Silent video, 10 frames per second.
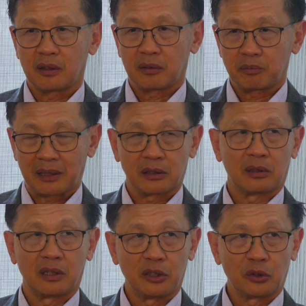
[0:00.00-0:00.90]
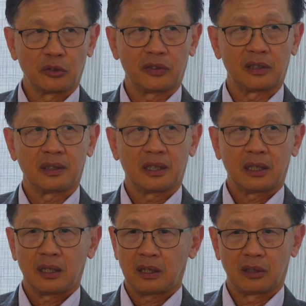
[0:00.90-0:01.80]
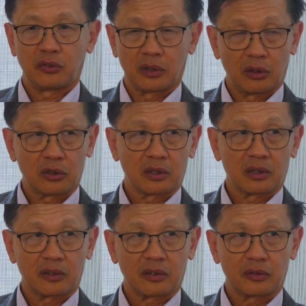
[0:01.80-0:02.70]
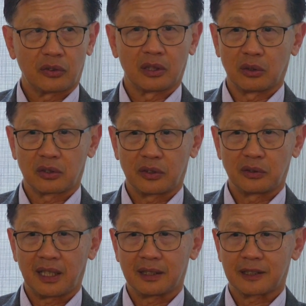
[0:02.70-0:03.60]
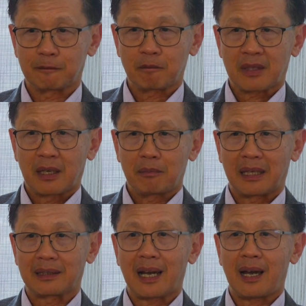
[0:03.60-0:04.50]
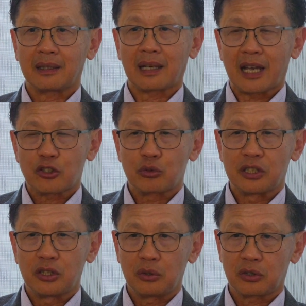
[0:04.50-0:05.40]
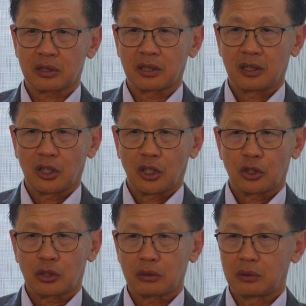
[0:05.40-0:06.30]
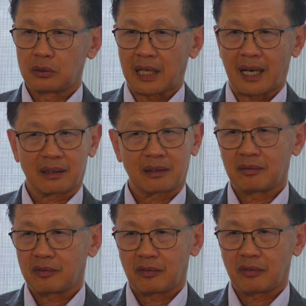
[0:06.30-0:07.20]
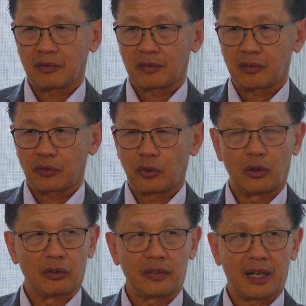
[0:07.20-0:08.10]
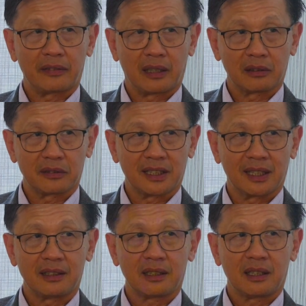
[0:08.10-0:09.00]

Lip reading: Panadol and Nurofen, for those few days. But that has reduced to like 4 or 5 out of 10.